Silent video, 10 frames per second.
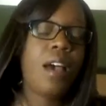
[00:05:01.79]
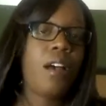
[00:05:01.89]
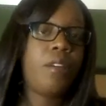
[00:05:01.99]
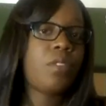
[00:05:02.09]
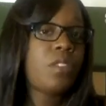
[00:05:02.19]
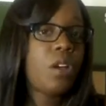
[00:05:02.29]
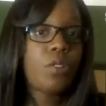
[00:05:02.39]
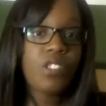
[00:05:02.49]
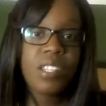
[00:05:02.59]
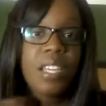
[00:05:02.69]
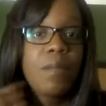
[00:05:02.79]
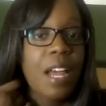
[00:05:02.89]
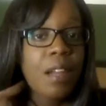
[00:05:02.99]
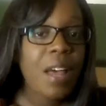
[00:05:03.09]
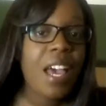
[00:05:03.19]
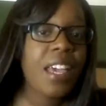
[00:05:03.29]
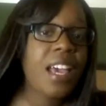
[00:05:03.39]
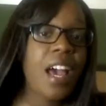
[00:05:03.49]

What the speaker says: So just keep that in mind.